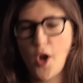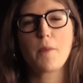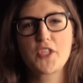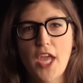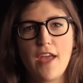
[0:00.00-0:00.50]

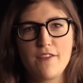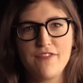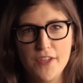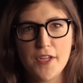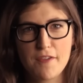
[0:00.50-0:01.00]
garbage can
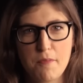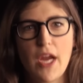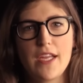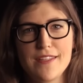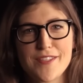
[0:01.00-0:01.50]
full of
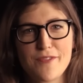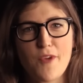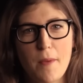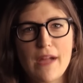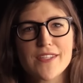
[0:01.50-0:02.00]
brains in
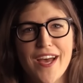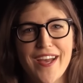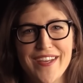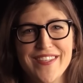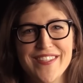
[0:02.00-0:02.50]

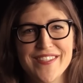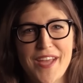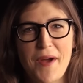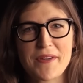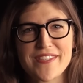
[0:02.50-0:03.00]
formaldehyde
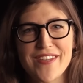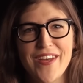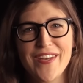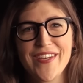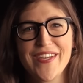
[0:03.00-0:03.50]
is how it's
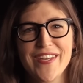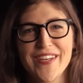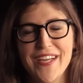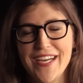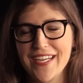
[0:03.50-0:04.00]
done
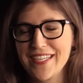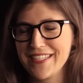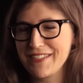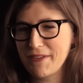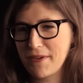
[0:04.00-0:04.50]
in
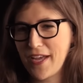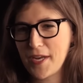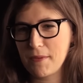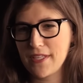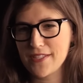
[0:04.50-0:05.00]

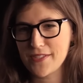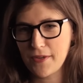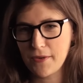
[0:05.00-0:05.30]
neuroanatomy. And